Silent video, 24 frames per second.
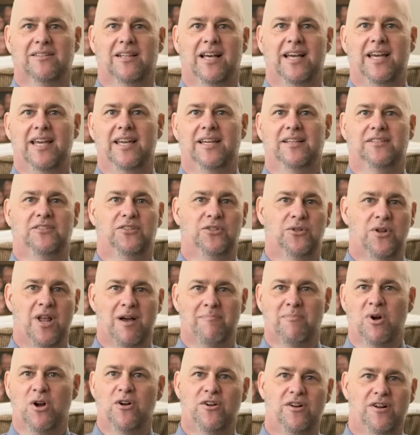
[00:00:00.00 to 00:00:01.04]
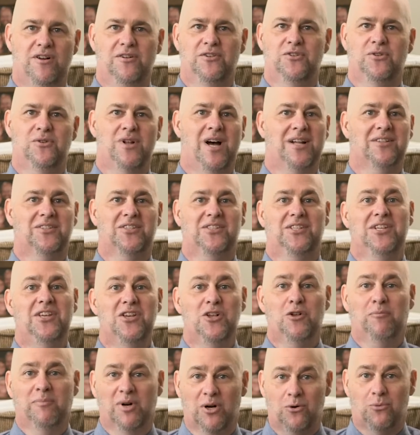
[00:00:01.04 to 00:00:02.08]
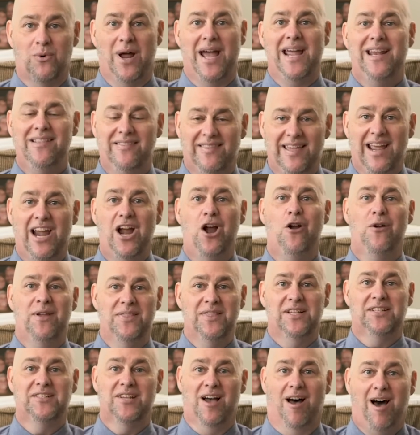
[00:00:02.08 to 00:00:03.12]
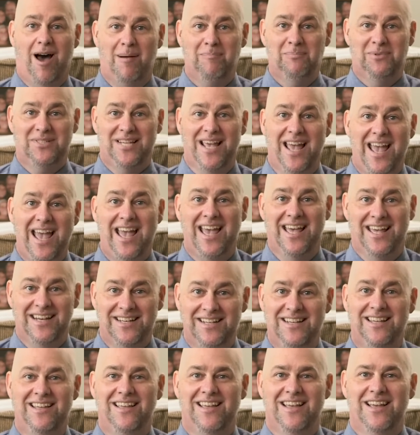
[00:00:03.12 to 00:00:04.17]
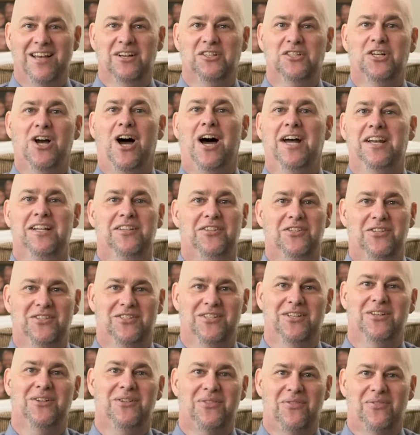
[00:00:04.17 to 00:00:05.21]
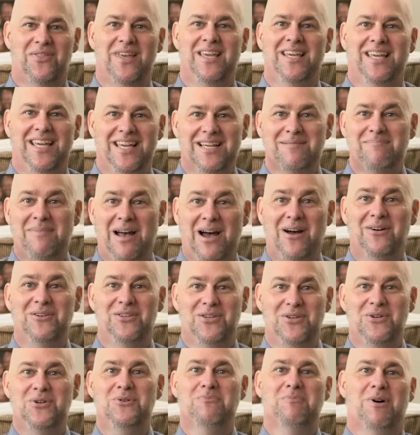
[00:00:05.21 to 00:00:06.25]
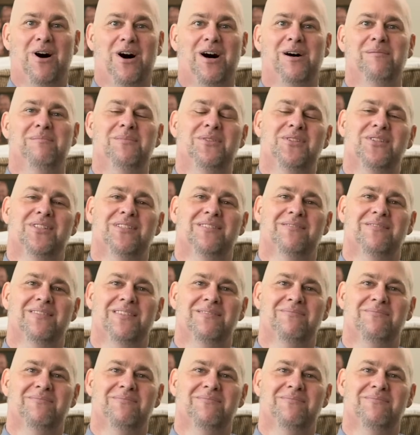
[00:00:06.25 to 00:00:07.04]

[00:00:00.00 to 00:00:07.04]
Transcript: like do not murder, do not steal, but right there in the top 10, God is still thinking about you, moms.